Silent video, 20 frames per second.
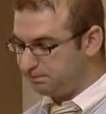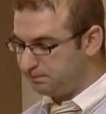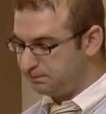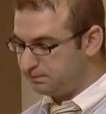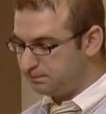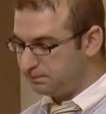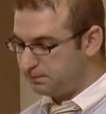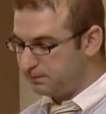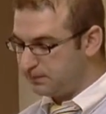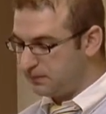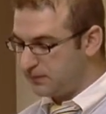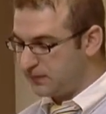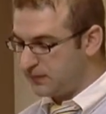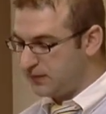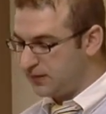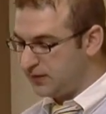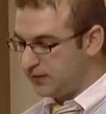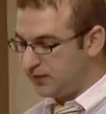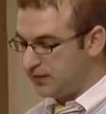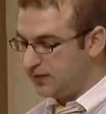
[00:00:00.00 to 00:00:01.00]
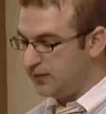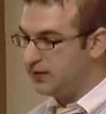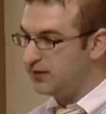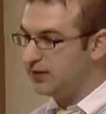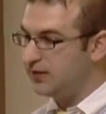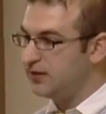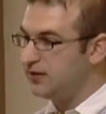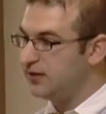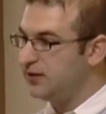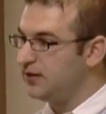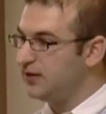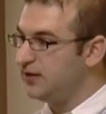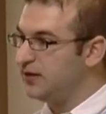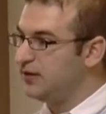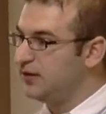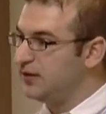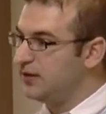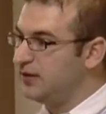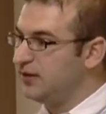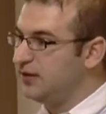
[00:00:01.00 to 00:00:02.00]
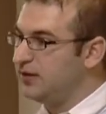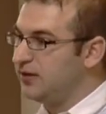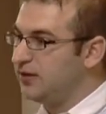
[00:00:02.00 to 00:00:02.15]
(no one is talking)